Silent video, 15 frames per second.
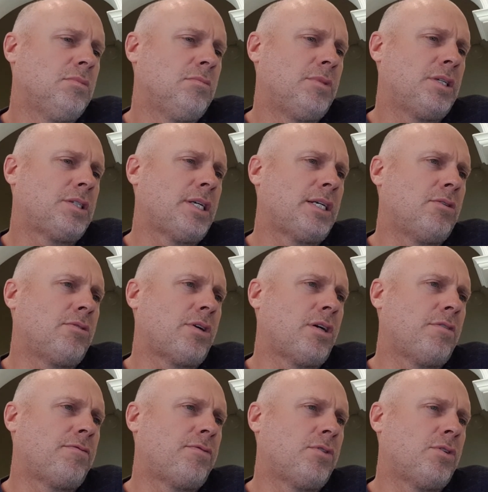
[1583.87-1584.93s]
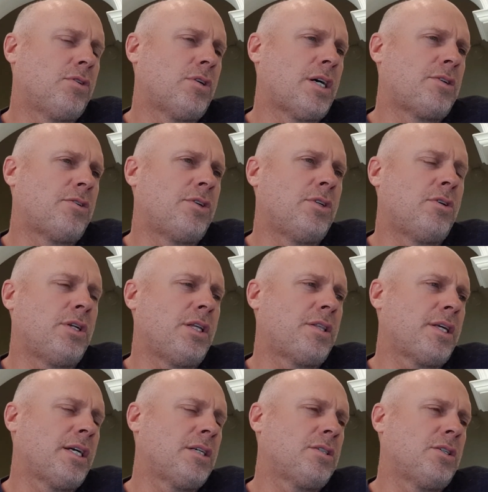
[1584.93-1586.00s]
They're saying it'll go for
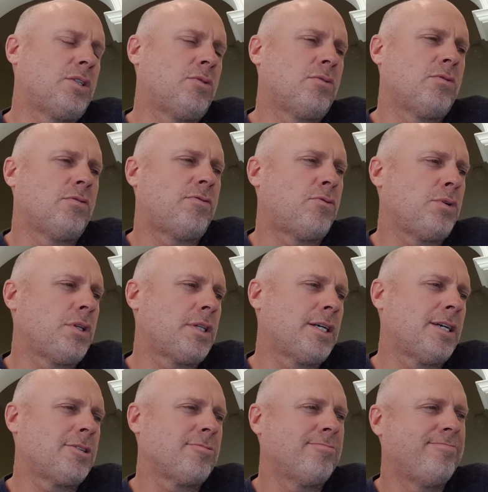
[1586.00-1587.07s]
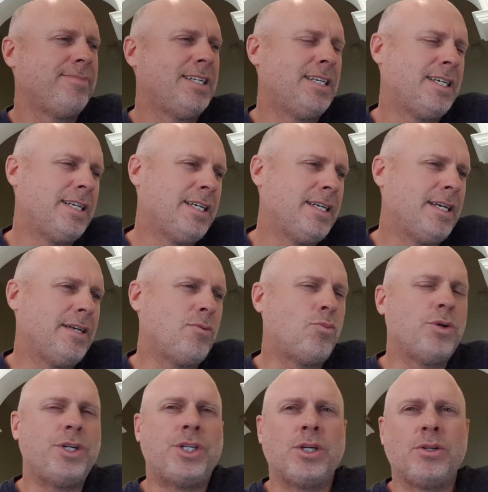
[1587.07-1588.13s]
190,000, 240,000.
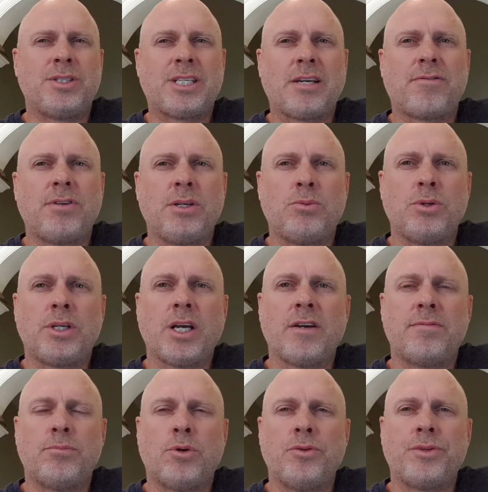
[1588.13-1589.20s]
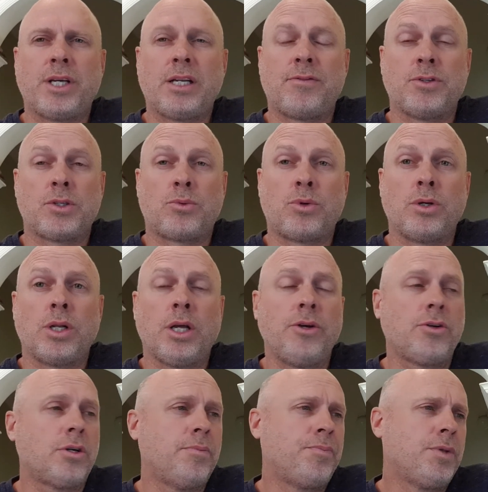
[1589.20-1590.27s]
It definitely would go for more than that if it was a Royal
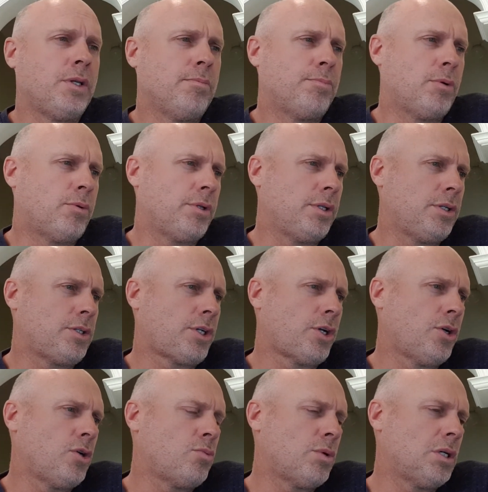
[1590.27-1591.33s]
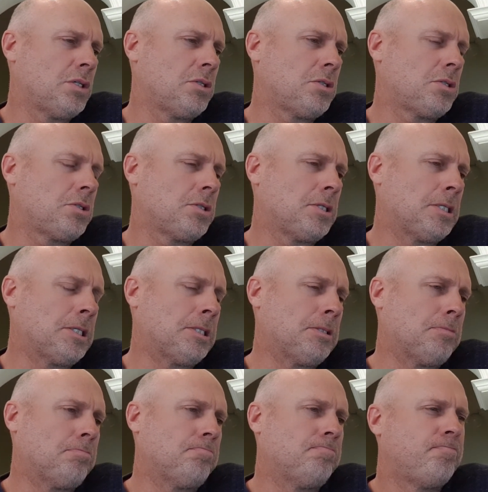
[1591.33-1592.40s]
Oak. But one of these code ones,
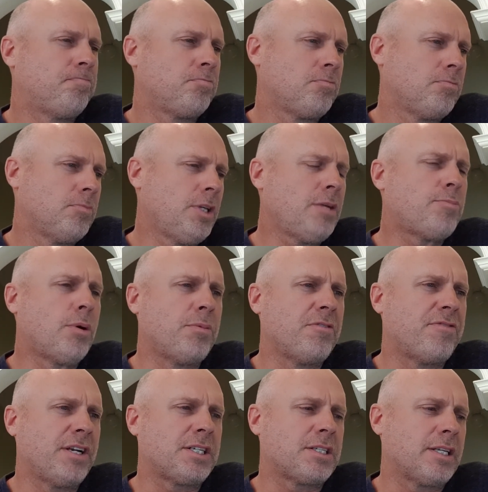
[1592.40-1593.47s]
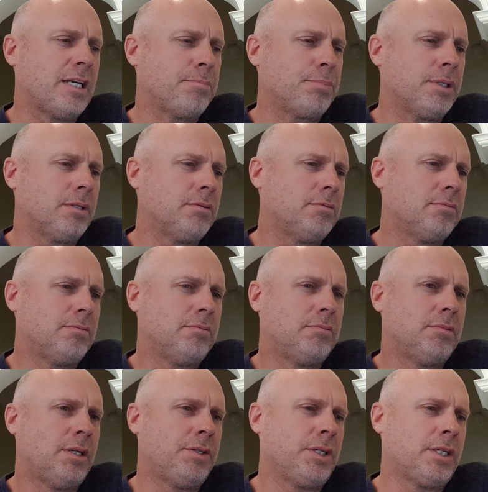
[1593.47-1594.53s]
you'd probably fetch that, but
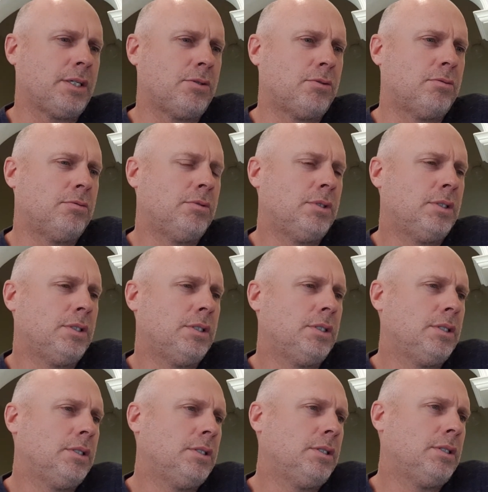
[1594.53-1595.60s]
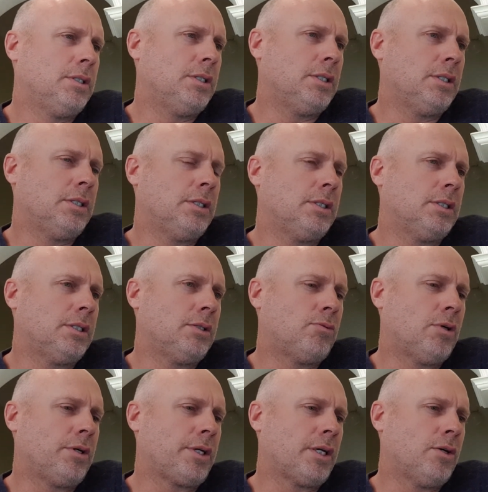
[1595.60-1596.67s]
I think it
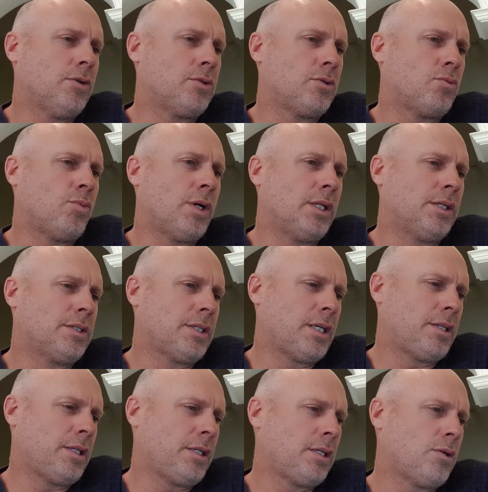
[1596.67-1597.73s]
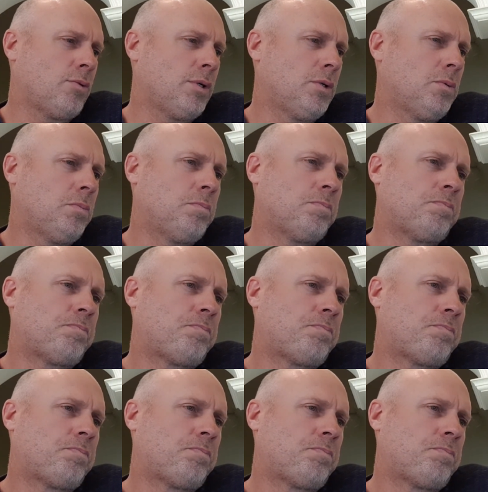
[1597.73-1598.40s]
won't go as well as I think it will.